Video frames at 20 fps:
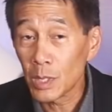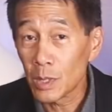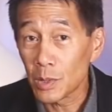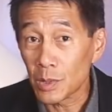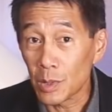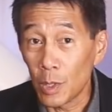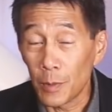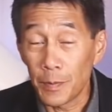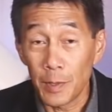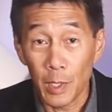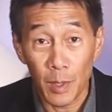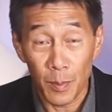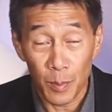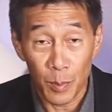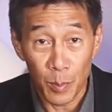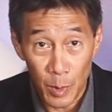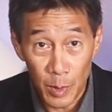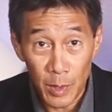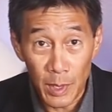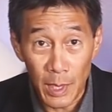So if you
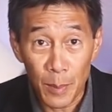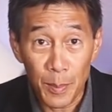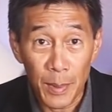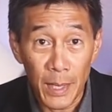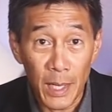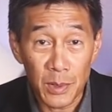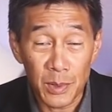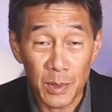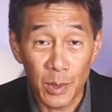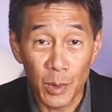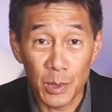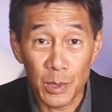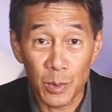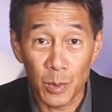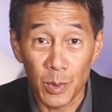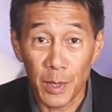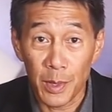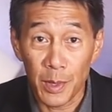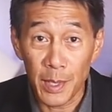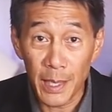can get past those
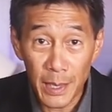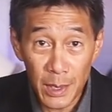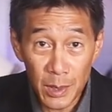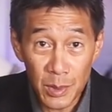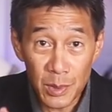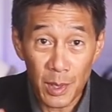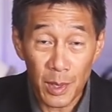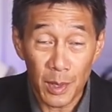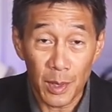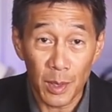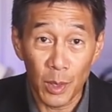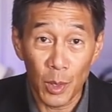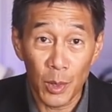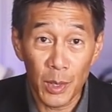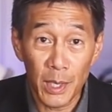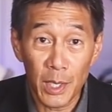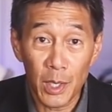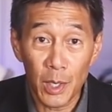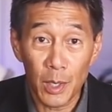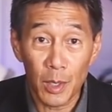three things, the
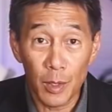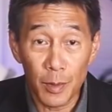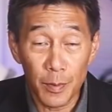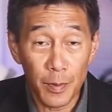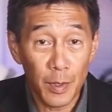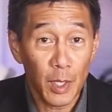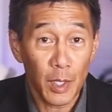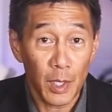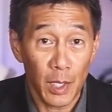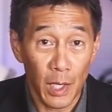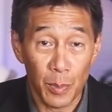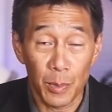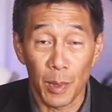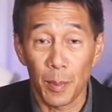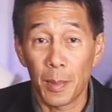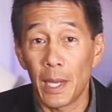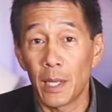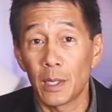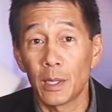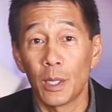learning curve, keep the
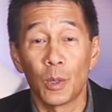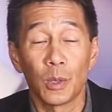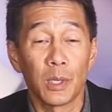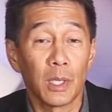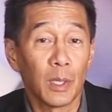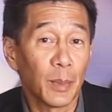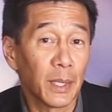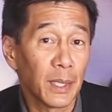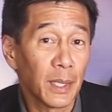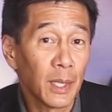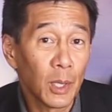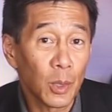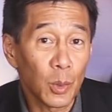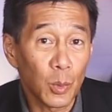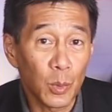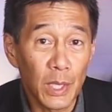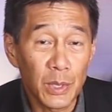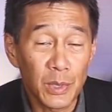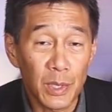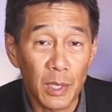payload limit
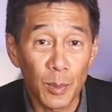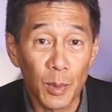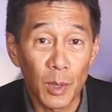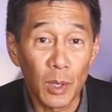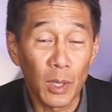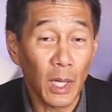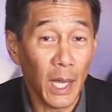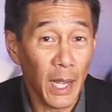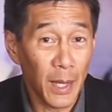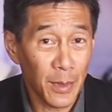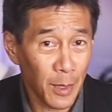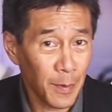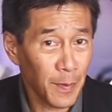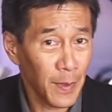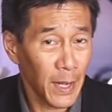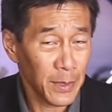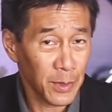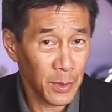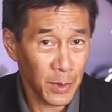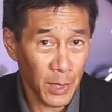reasonable, and the
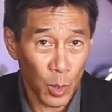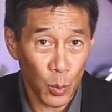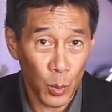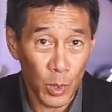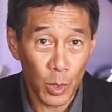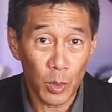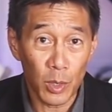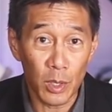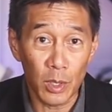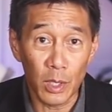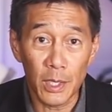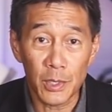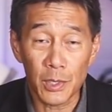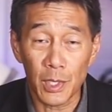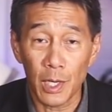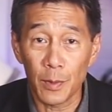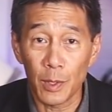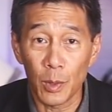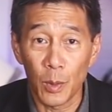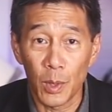fact that they will glitch
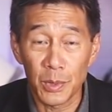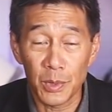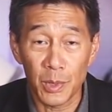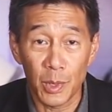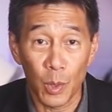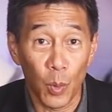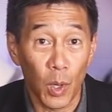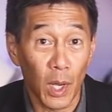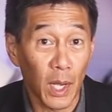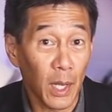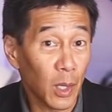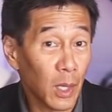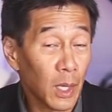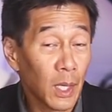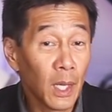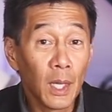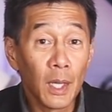every once in a while,